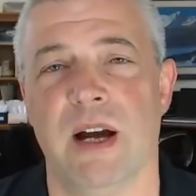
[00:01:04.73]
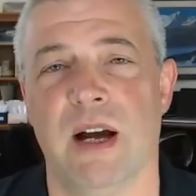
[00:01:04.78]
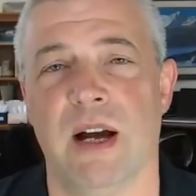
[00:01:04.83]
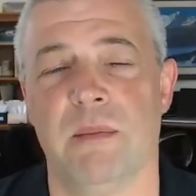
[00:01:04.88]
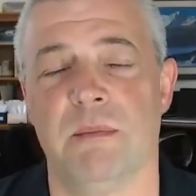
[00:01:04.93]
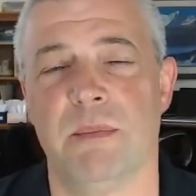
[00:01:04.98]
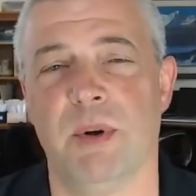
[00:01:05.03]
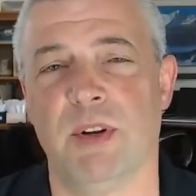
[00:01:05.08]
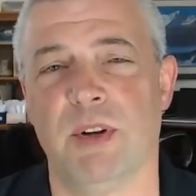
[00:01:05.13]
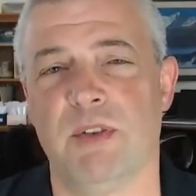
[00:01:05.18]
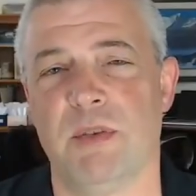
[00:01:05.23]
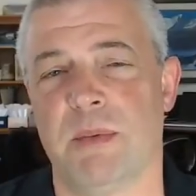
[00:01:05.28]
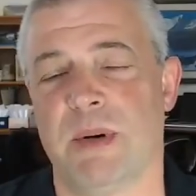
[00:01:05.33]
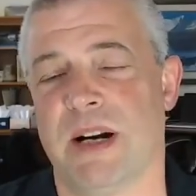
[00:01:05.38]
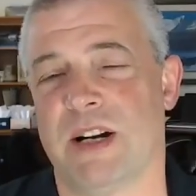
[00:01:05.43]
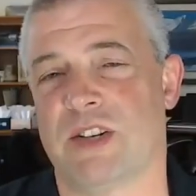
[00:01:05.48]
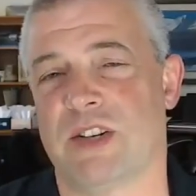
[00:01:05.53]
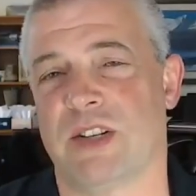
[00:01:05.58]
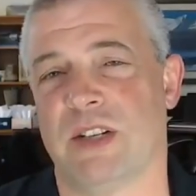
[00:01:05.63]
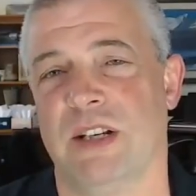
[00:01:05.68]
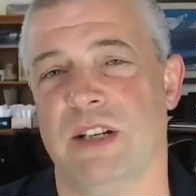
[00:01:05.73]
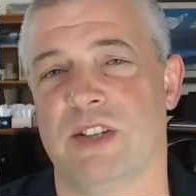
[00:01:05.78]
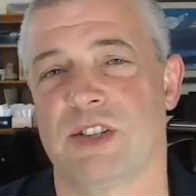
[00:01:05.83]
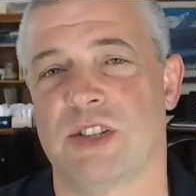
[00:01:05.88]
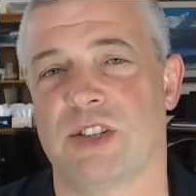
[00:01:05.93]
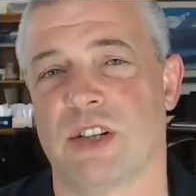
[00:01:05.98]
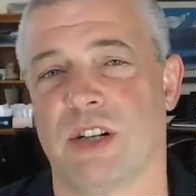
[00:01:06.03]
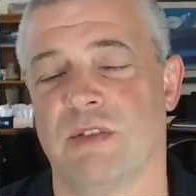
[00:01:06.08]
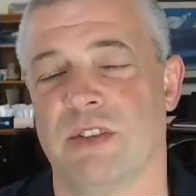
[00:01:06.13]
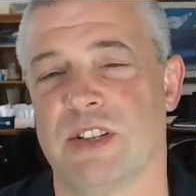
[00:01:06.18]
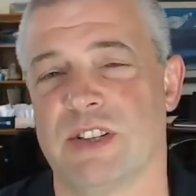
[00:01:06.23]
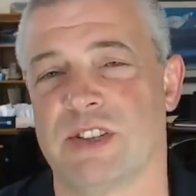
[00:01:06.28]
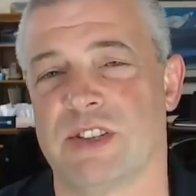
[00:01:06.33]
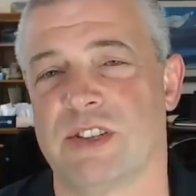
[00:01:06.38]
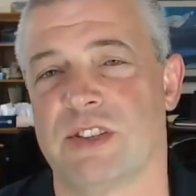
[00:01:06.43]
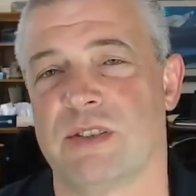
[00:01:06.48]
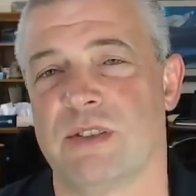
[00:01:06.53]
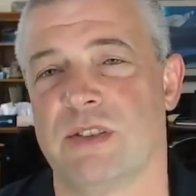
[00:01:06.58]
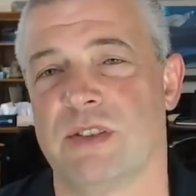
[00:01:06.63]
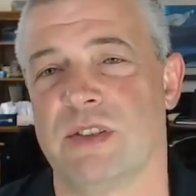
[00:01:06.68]
Both of them are actually serviced
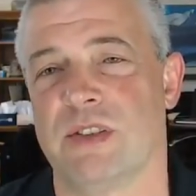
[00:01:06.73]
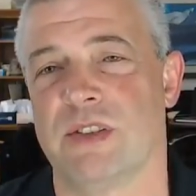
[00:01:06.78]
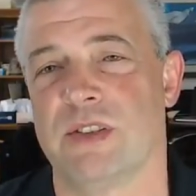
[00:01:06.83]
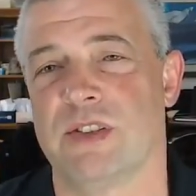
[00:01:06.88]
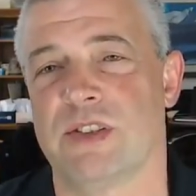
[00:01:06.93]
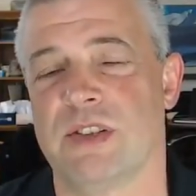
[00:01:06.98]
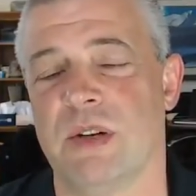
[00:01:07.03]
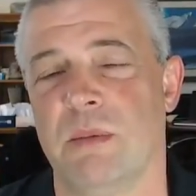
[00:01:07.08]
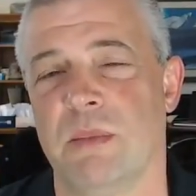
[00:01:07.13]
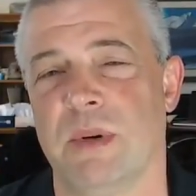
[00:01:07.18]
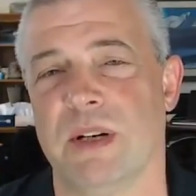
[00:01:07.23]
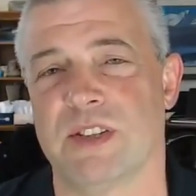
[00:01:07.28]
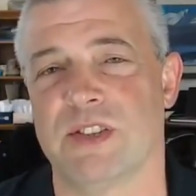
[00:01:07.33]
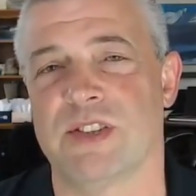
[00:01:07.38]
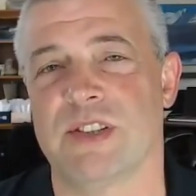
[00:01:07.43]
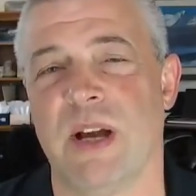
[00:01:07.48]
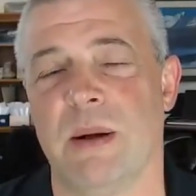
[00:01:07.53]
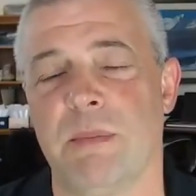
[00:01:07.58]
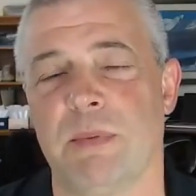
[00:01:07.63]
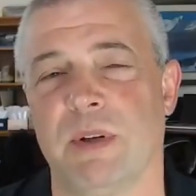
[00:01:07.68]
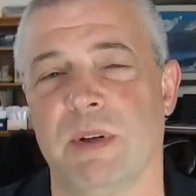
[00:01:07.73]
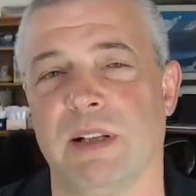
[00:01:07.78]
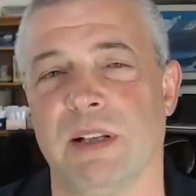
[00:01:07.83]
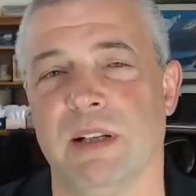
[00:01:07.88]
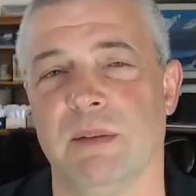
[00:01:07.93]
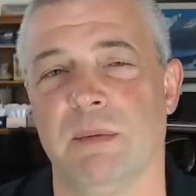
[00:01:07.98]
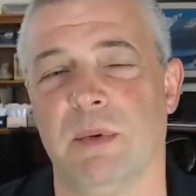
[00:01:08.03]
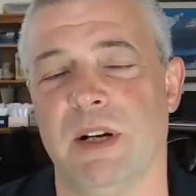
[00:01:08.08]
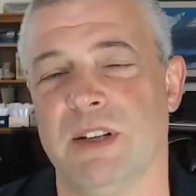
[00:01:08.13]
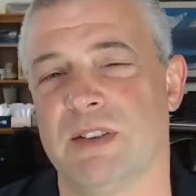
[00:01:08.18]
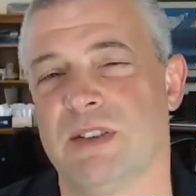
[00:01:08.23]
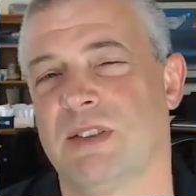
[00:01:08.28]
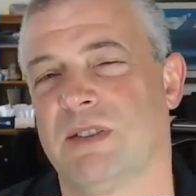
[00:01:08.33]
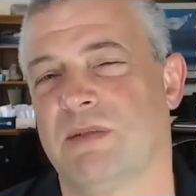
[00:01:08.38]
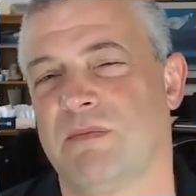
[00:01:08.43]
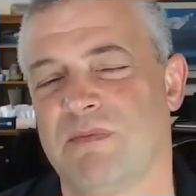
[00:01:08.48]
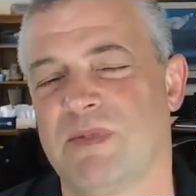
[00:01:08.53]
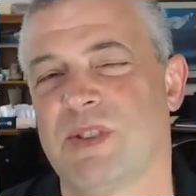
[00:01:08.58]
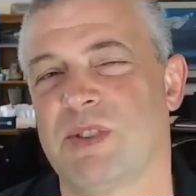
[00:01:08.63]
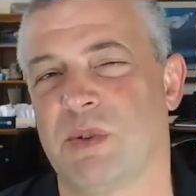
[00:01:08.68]
somewhat separately. Well,
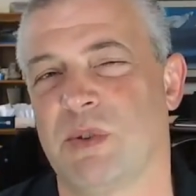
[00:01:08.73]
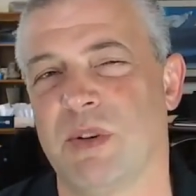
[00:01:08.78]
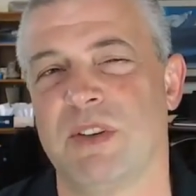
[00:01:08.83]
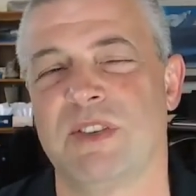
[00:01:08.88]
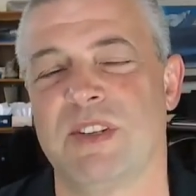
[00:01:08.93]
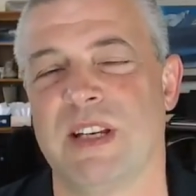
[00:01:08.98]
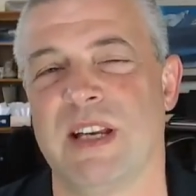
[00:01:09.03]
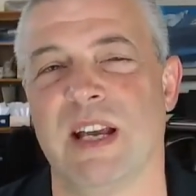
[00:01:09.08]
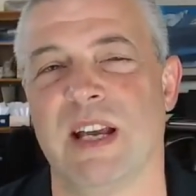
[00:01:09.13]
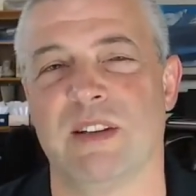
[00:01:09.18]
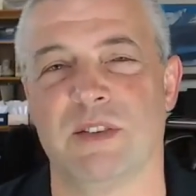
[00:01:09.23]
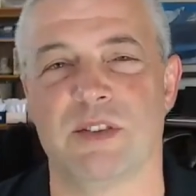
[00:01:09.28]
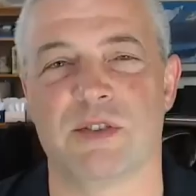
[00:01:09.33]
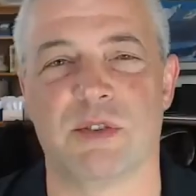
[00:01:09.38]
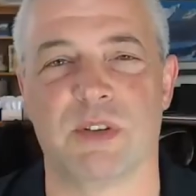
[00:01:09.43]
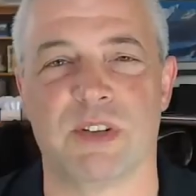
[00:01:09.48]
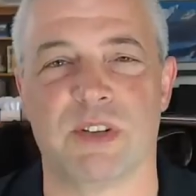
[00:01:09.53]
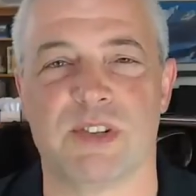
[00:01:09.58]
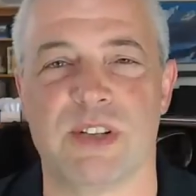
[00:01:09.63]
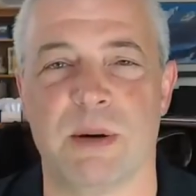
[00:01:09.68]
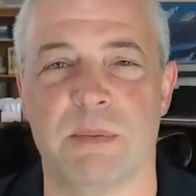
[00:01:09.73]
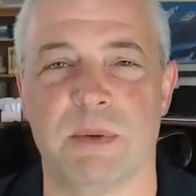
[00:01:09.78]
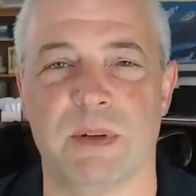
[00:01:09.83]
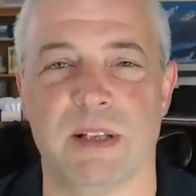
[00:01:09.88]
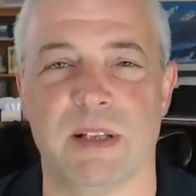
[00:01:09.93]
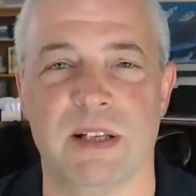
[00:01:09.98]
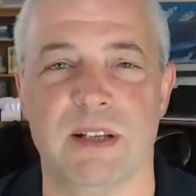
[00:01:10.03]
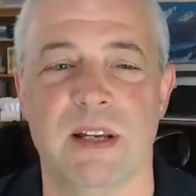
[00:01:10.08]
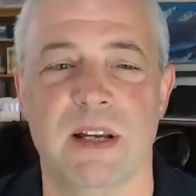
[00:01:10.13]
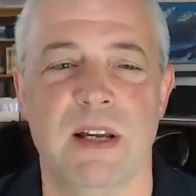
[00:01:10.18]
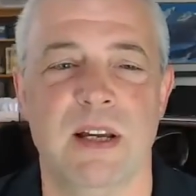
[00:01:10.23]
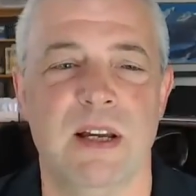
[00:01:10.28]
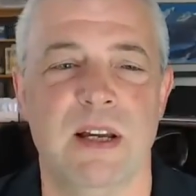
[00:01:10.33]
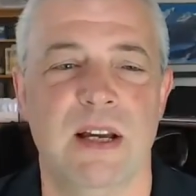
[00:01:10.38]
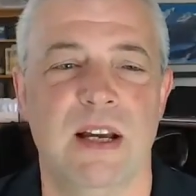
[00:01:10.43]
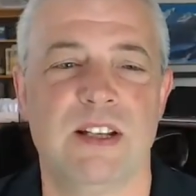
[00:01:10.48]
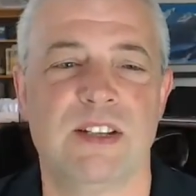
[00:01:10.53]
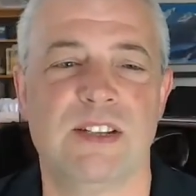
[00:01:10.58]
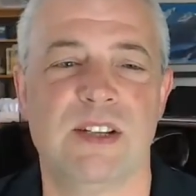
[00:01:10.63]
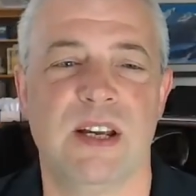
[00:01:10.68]
sorted together and sort of separately.
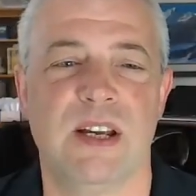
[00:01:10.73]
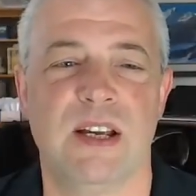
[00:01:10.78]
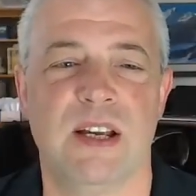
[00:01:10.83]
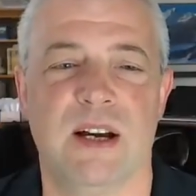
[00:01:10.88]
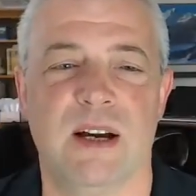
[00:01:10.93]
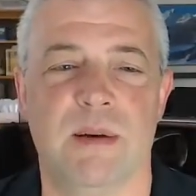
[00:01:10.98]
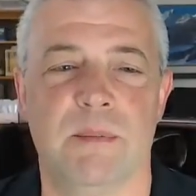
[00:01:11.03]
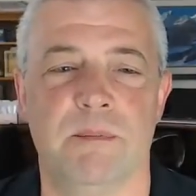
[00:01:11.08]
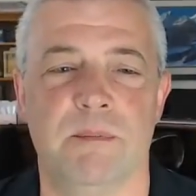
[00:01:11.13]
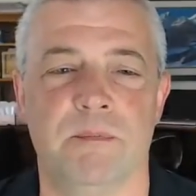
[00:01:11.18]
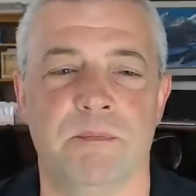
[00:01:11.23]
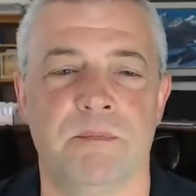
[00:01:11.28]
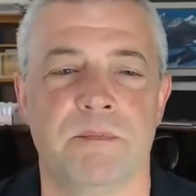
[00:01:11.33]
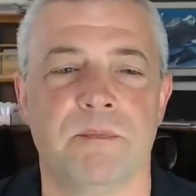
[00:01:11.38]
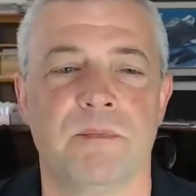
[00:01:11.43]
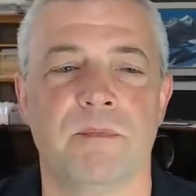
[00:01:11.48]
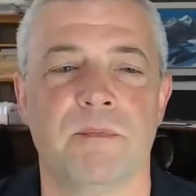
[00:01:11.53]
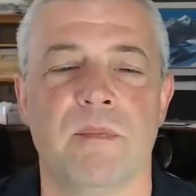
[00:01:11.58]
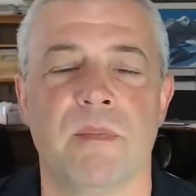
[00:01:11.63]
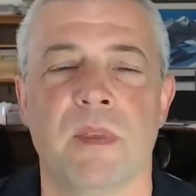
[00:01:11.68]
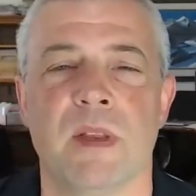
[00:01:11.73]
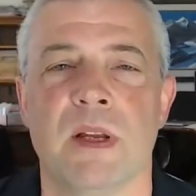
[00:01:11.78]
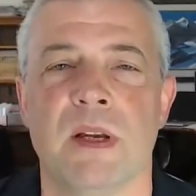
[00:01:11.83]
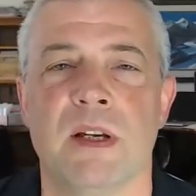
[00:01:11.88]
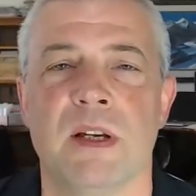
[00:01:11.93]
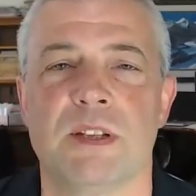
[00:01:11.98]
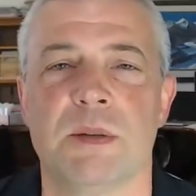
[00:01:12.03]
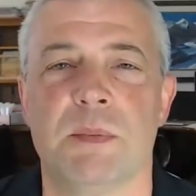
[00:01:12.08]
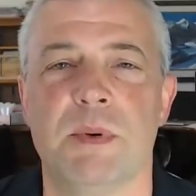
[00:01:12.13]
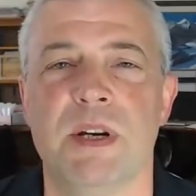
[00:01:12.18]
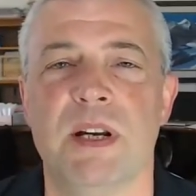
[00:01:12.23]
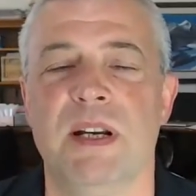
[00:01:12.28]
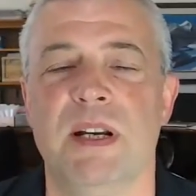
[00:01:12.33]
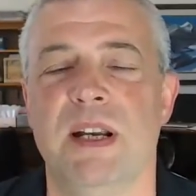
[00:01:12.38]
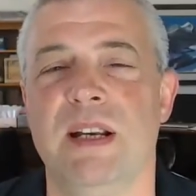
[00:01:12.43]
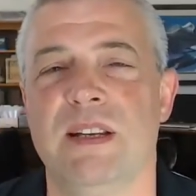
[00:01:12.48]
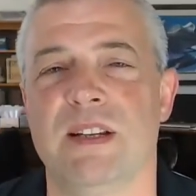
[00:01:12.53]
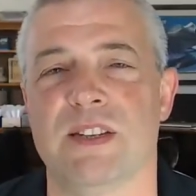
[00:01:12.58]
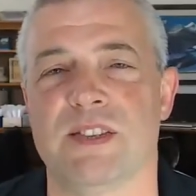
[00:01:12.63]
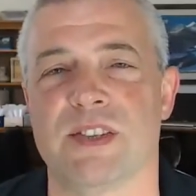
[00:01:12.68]
It's a pretty
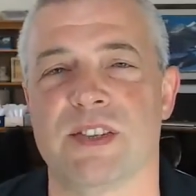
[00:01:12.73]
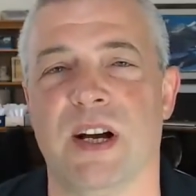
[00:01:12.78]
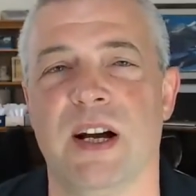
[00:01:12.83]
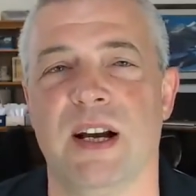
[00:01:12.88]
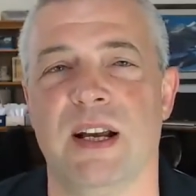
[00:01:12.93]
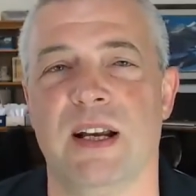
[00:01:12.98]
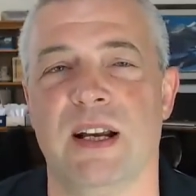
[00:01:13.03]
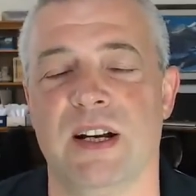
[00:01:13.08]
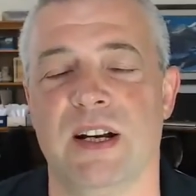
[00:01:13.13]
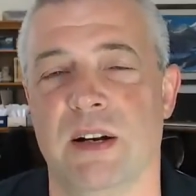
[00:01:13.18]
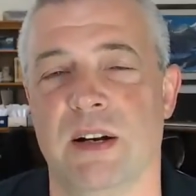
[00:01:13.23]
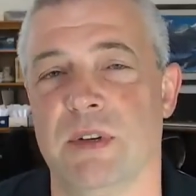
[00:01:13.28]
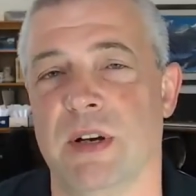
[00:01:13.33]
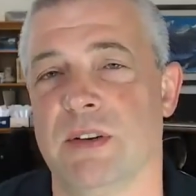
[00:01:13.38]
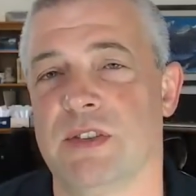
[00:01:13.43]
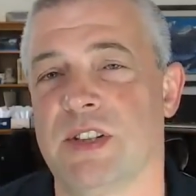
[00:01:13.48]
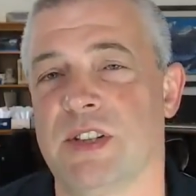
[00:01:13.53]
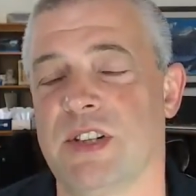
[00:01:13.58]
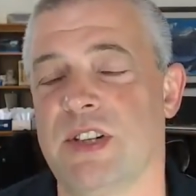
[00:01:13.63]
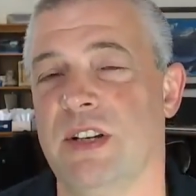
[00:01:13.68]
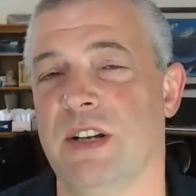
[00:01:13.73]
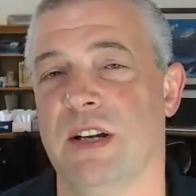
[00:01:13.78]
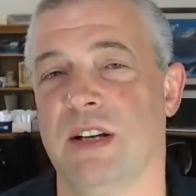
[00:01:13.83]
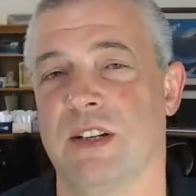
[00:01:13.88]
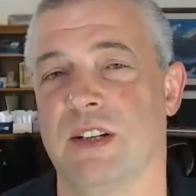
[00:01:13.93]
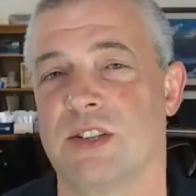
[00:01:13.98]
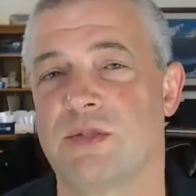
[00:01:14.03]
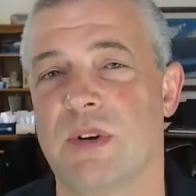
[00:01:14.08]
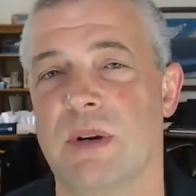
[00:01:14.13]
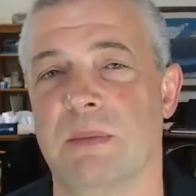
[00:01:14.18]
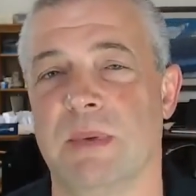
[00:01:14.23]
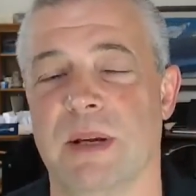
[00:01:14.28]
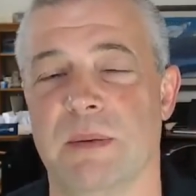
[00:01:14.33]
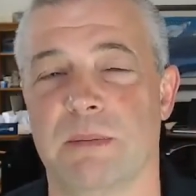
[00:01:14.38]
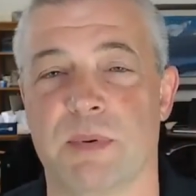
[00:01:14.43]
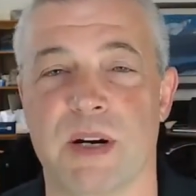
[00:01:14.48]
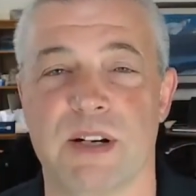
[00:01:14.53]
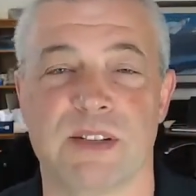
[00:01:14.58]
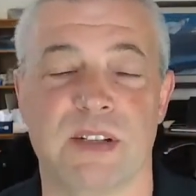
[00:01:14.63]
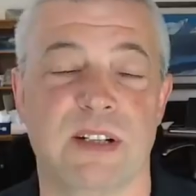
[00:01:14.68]
neat design. I was actually extremely
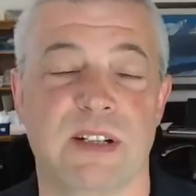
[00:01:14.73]
impressed.